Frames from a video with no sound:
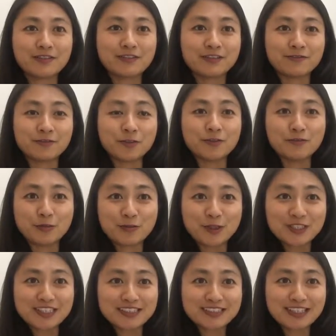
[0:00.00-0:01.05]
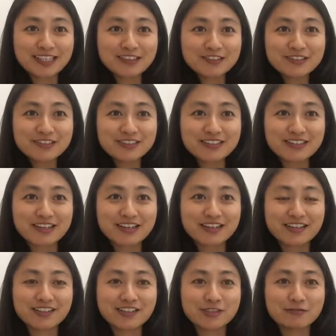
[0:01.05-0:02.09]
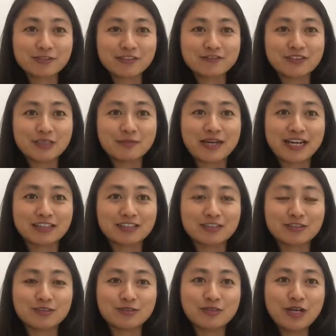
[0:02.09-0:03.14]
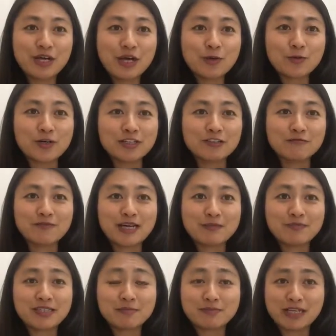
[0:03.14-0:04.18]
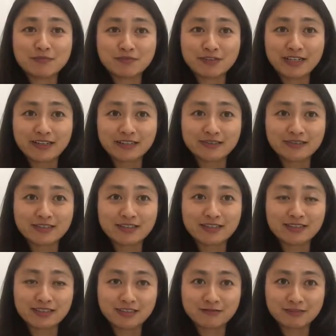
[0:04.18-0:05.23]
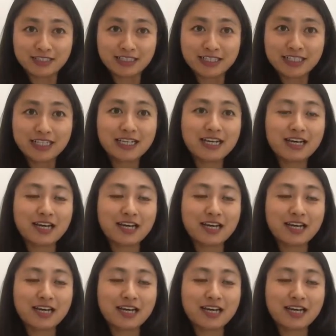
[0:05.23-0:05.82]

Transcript: for more details, just refer back to one of my Pick My Brain theory